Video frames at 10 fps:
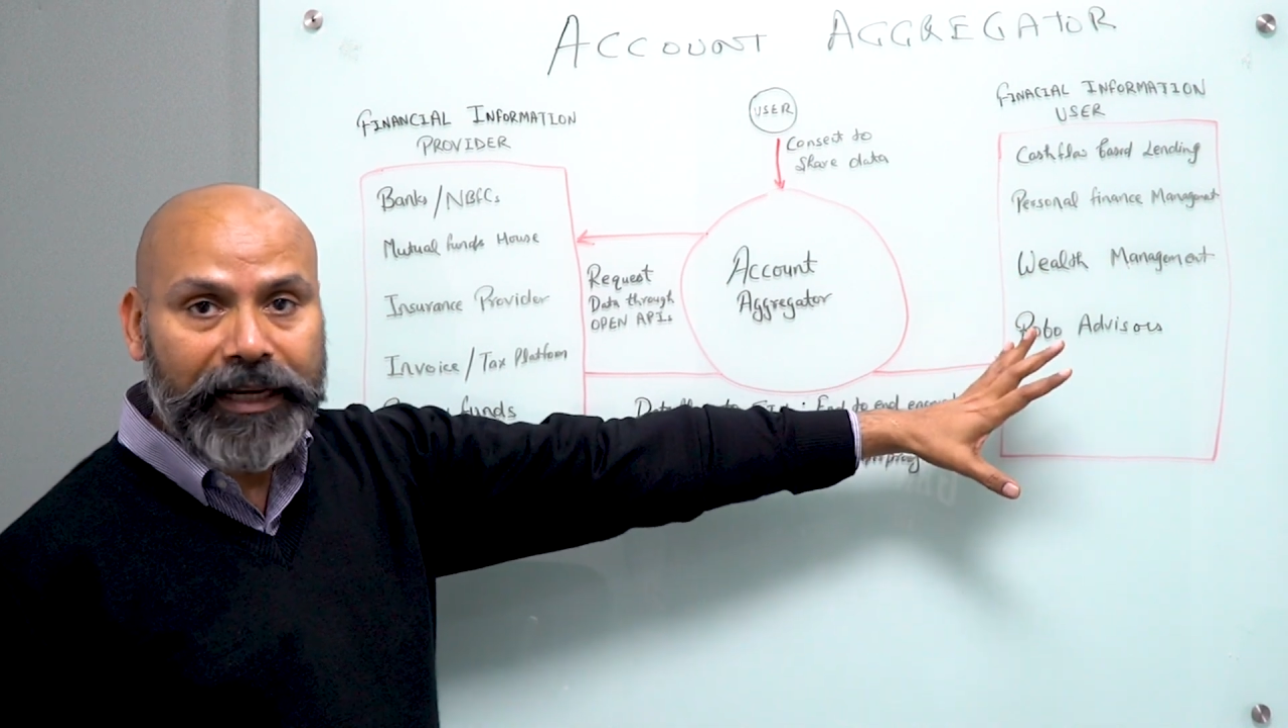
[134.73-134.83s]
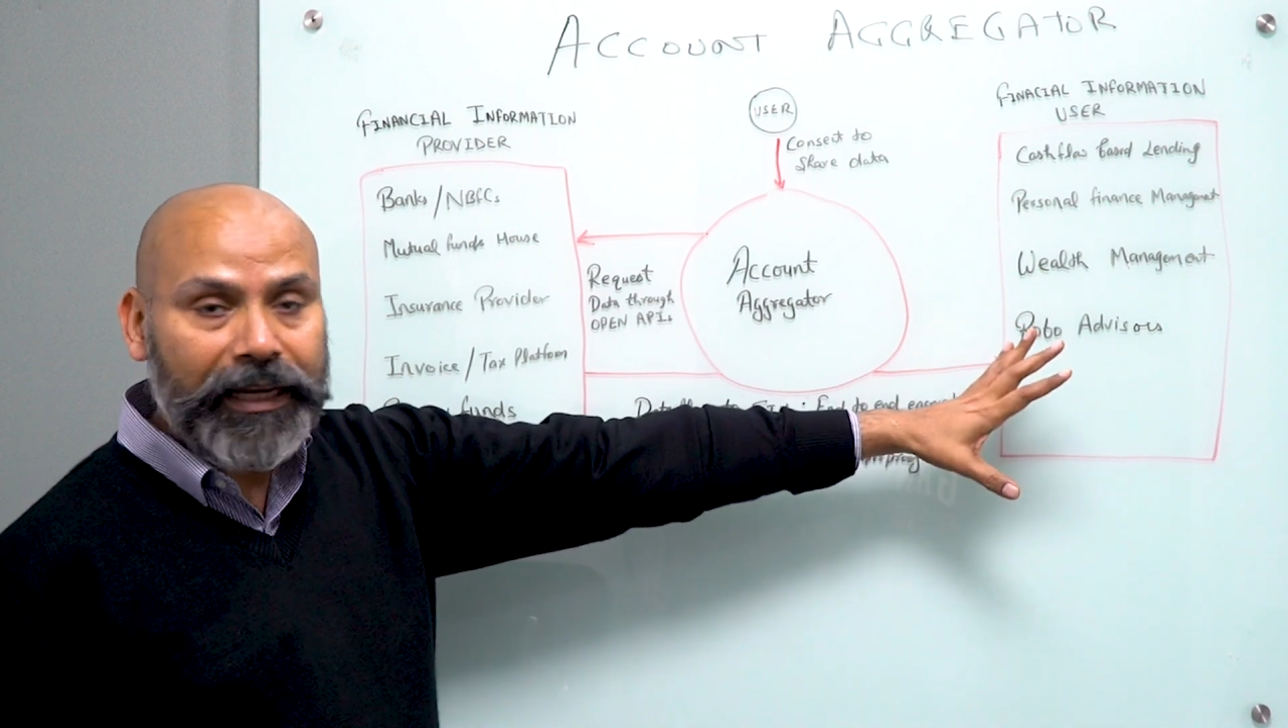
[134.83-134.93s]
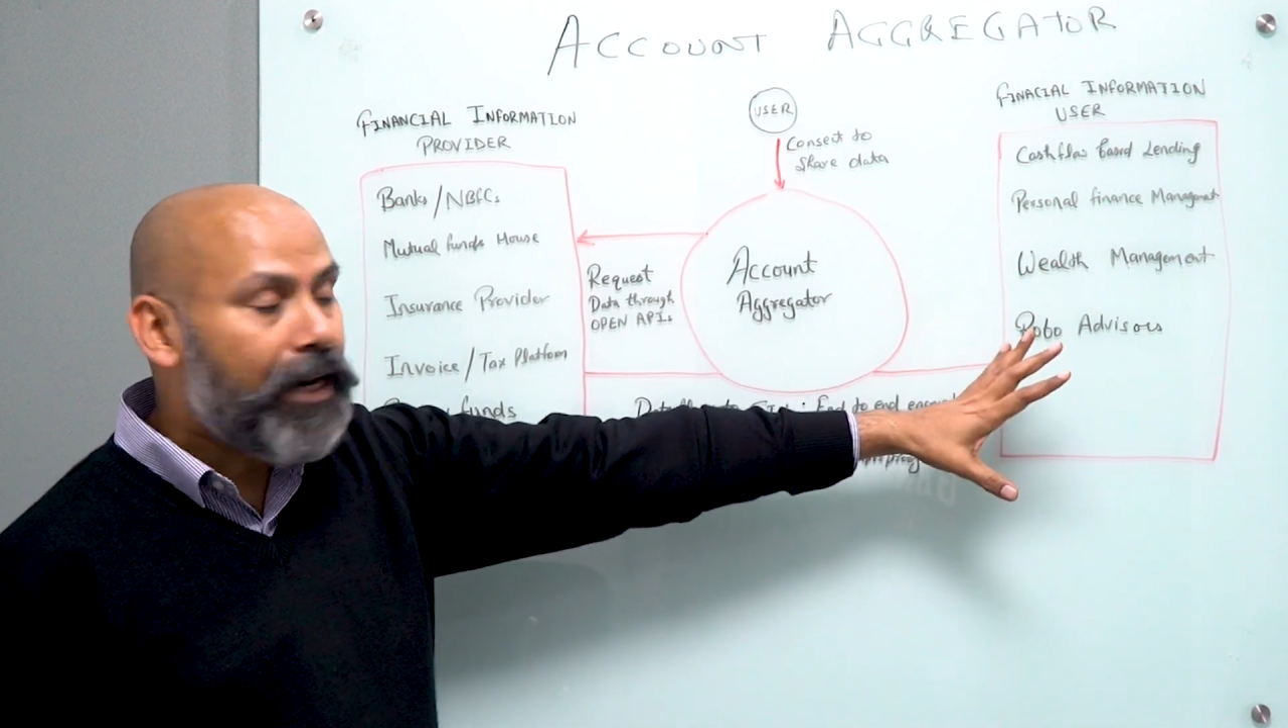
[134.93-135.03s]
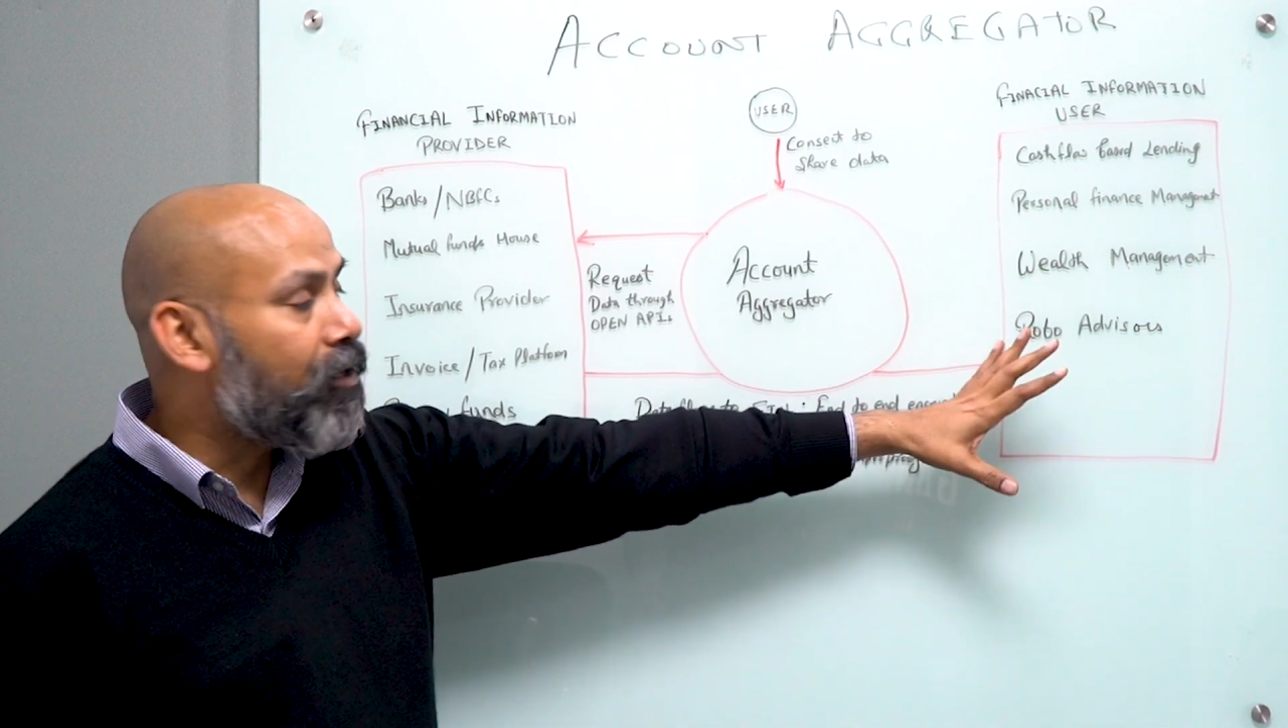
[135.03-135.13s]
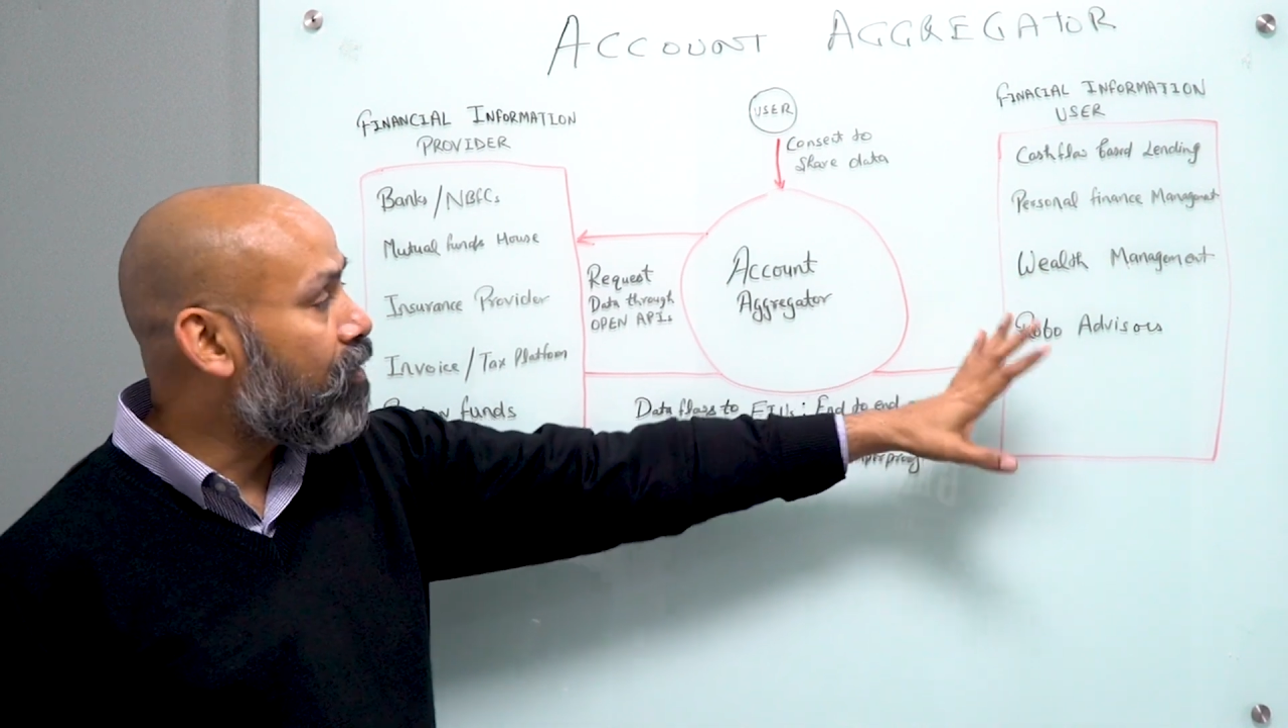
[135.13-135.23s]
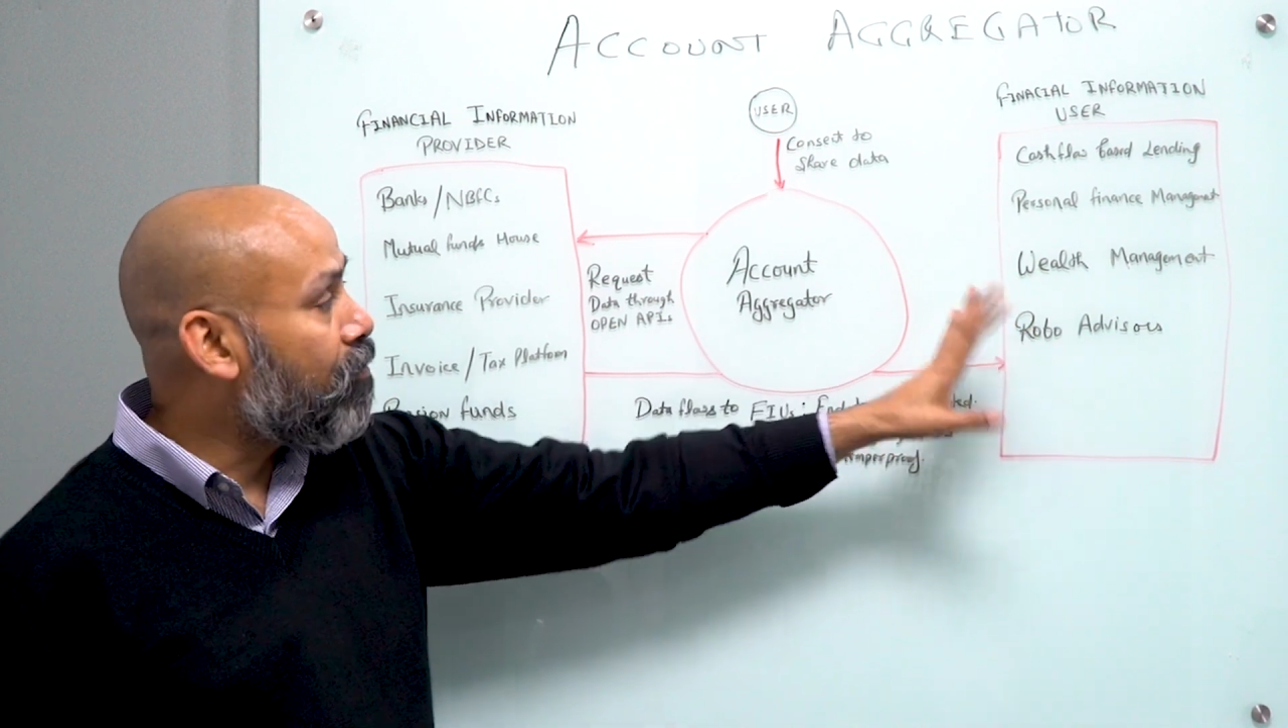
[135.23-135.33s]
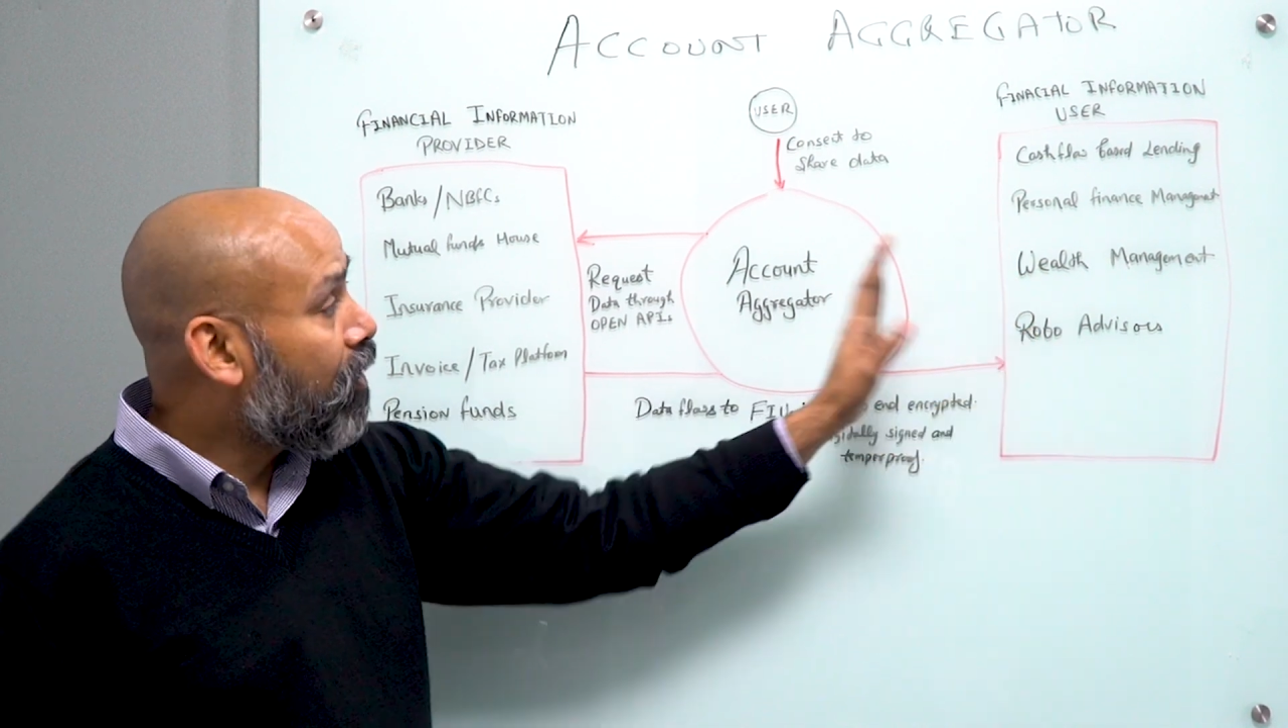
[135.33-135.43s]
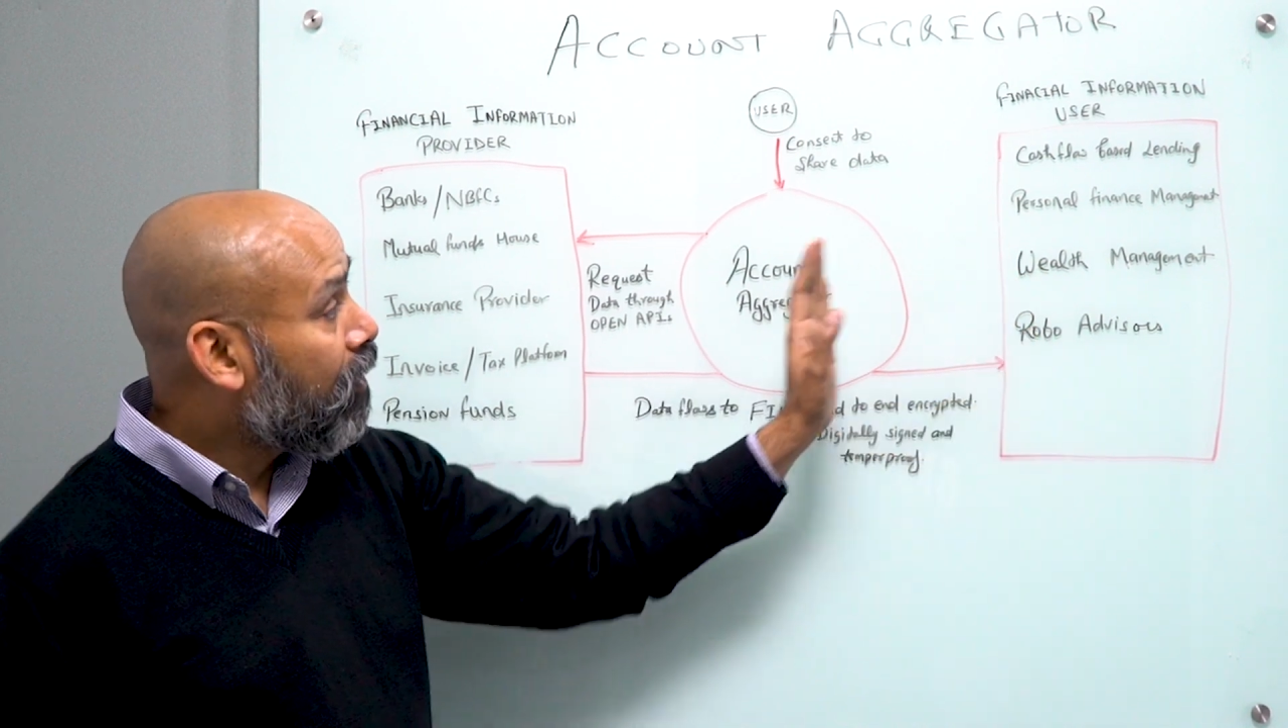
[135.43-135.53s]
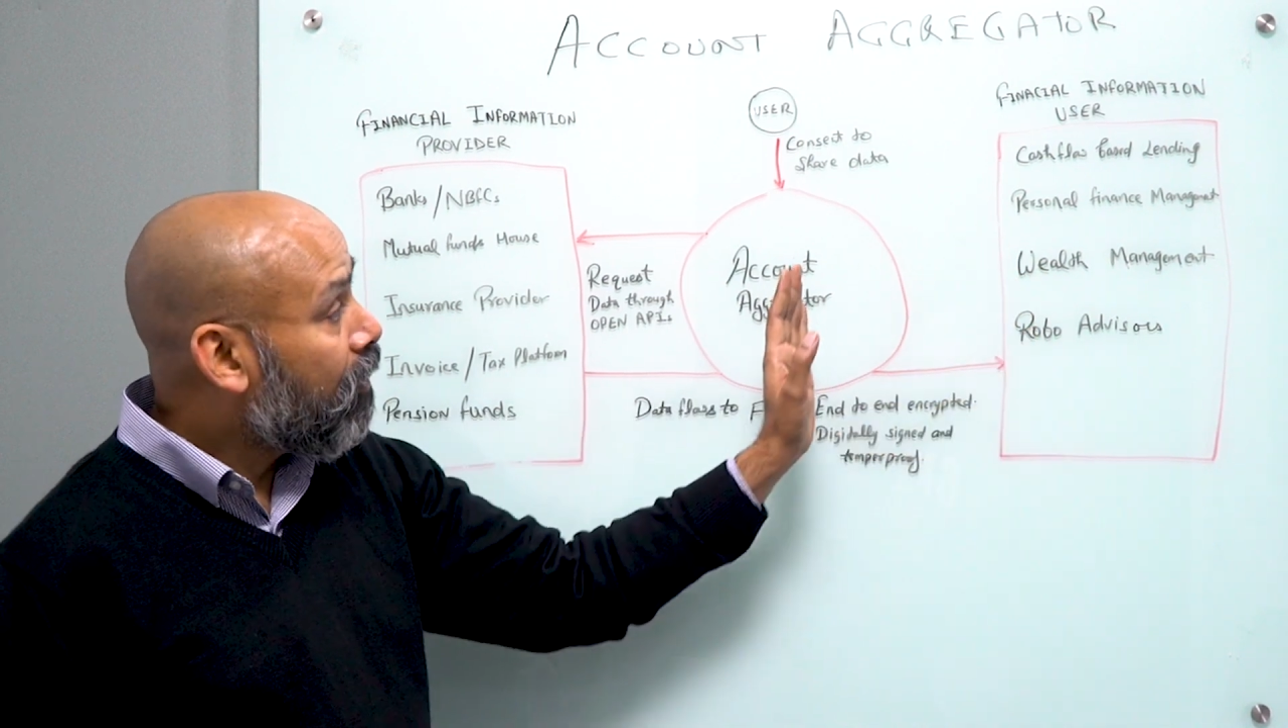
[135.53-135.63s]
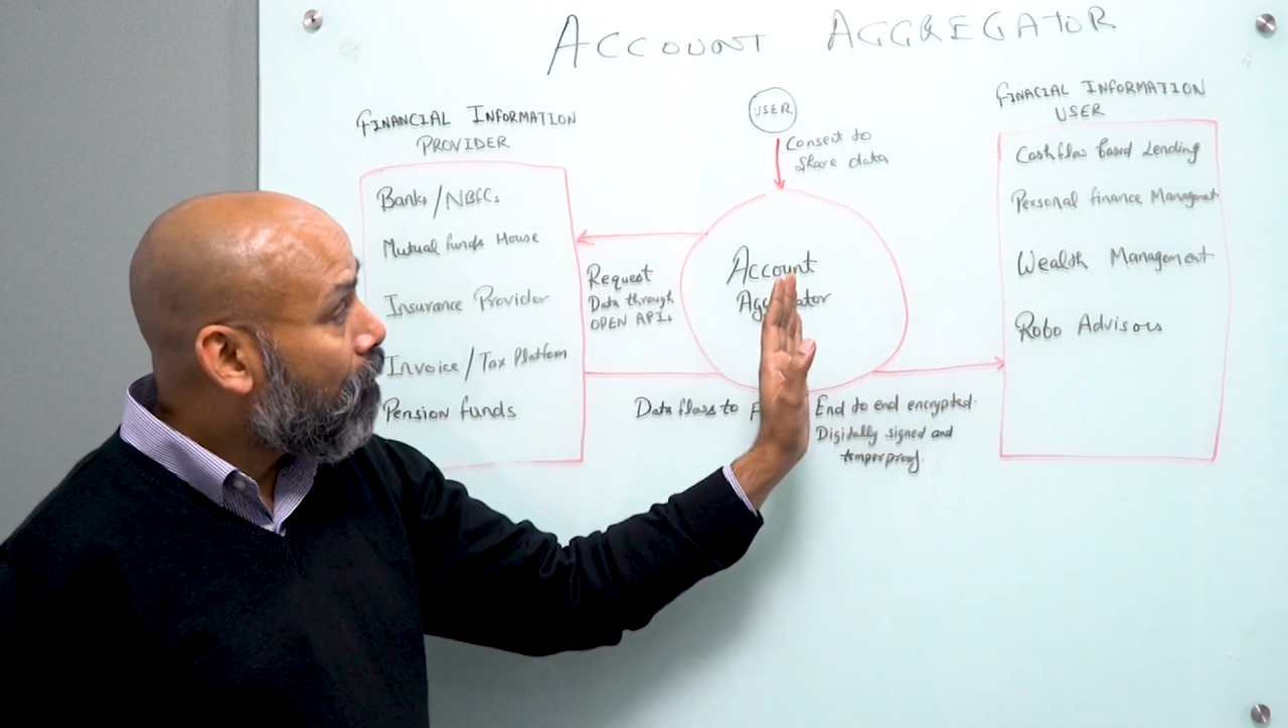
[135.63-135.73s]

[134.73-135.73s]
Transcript: mechanism